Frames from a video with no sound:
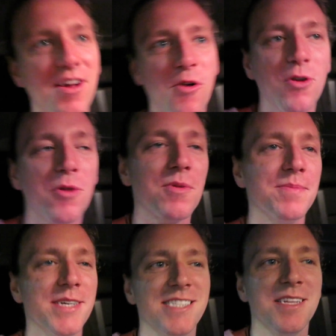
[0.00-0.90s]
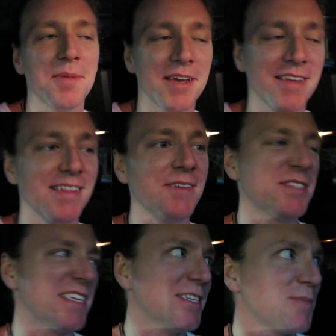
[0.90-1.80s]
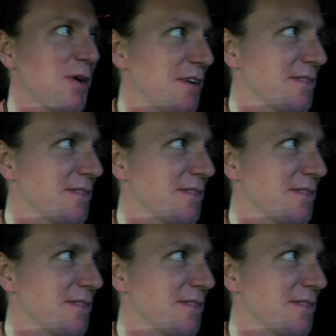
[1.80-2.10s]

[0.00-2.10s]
I ordered with my stomach, and that was not smart.